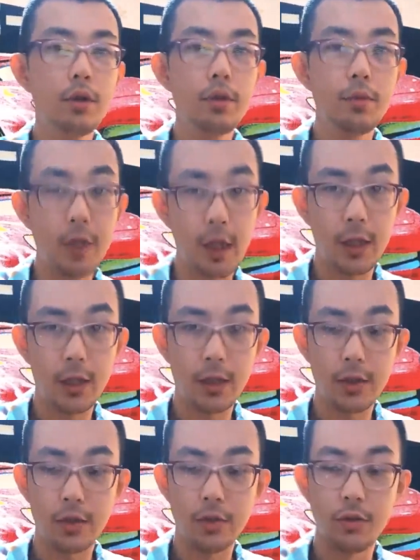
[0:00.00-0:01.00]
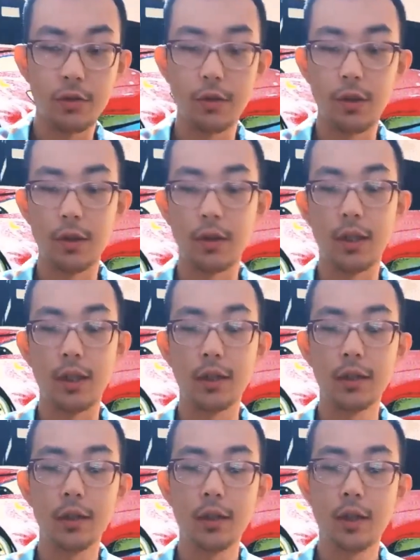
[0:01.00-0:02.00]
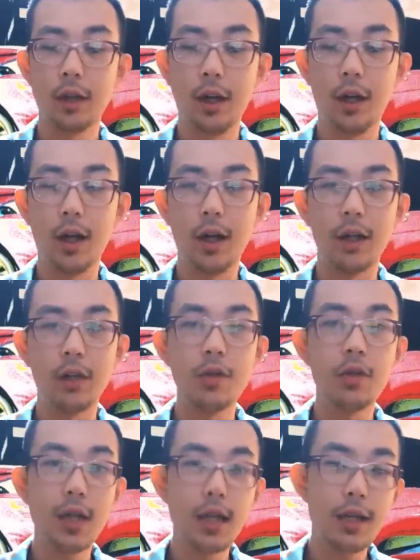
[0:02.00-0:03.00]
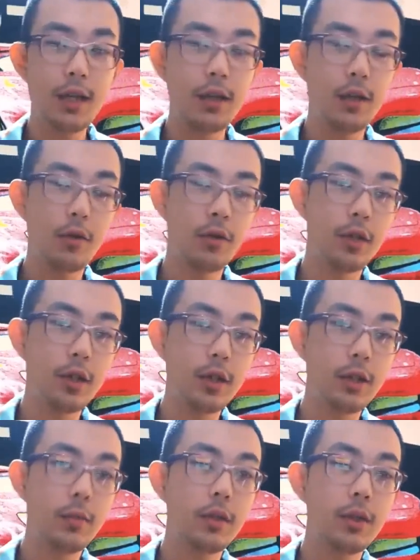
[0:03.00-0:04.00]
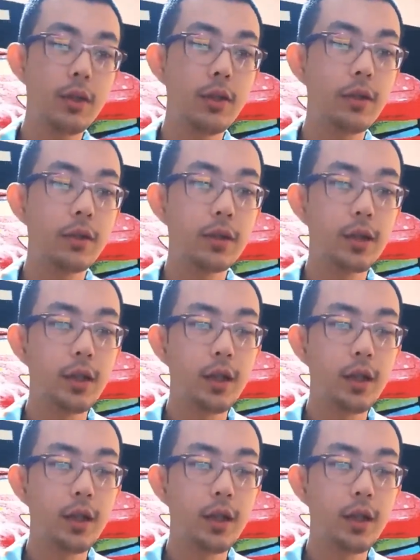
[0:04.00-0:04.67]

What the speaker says: to pay attention to is that today the authentic materials,